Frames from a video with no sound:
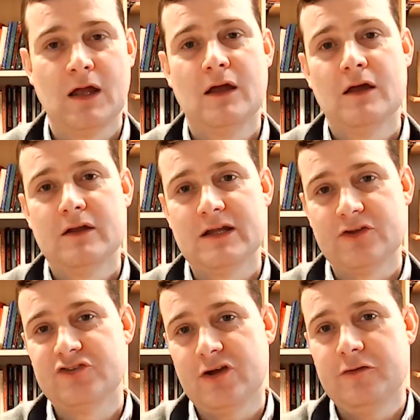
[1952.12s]
Now,
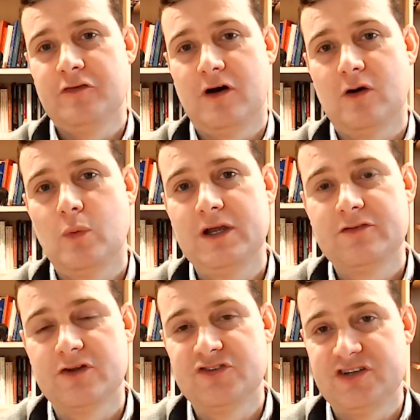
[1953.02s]
so far we've
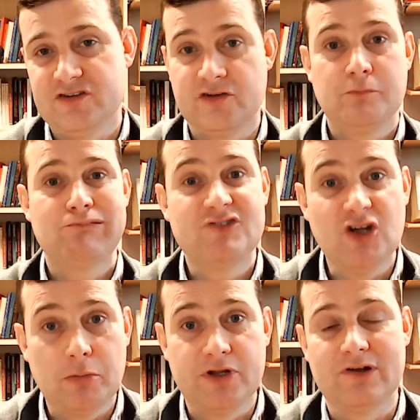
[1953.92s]
considered
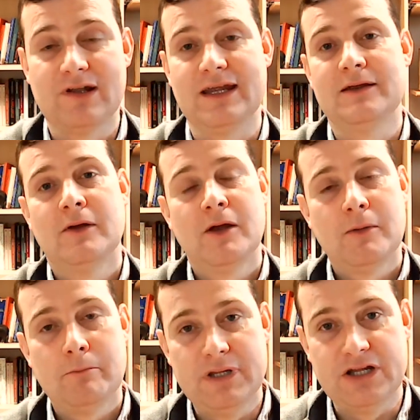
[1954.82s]
predominantly
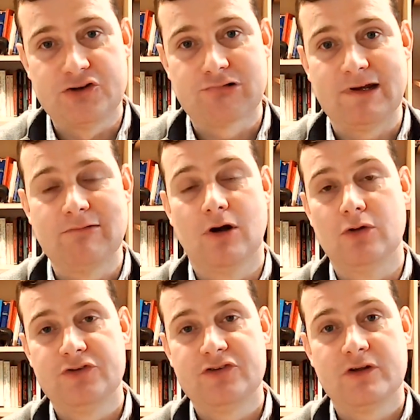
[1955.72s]
military
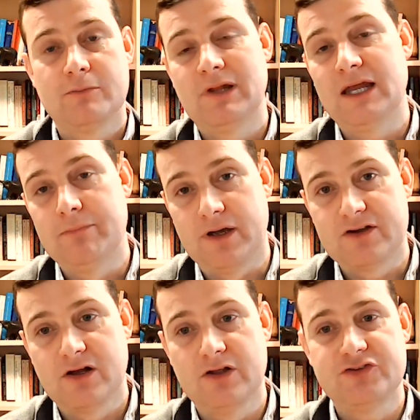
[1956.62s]
roles played by
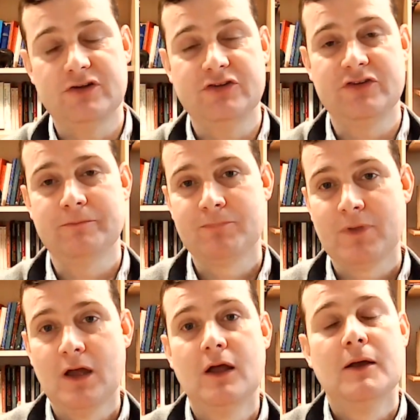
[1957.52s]
castles,
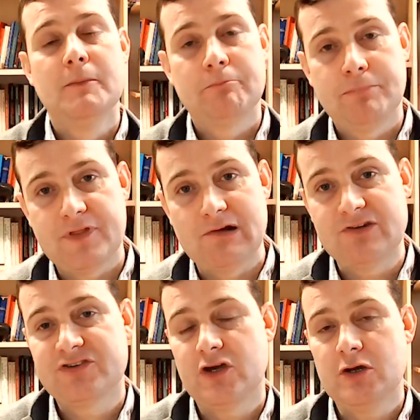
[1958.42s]
but there is
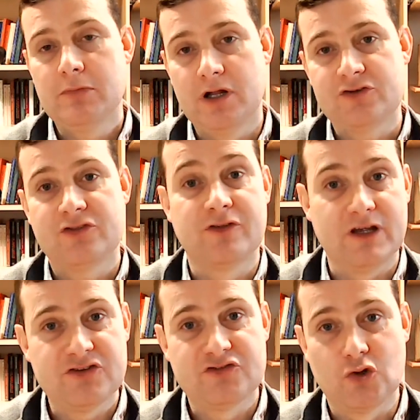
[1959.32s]
so much that
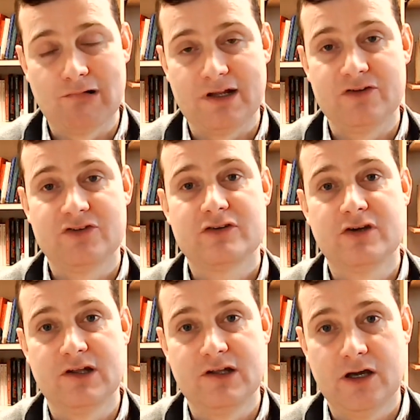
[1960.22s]
historians can
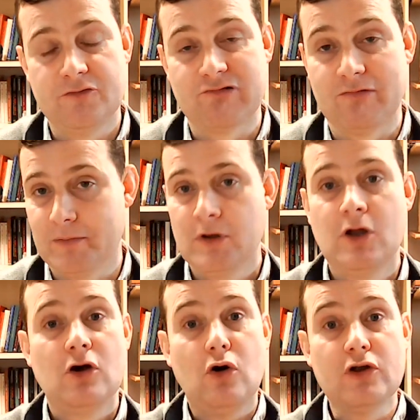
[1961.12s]
learn from them
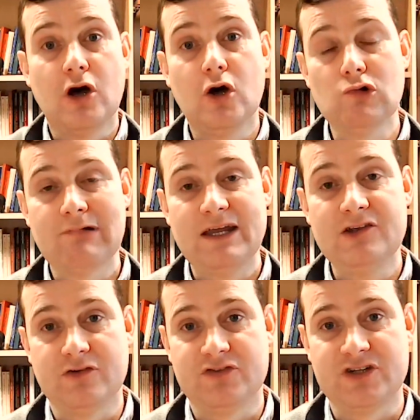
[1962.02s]
on a whole range
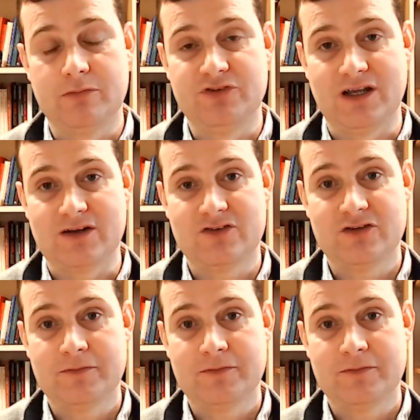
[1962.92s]
of subjects.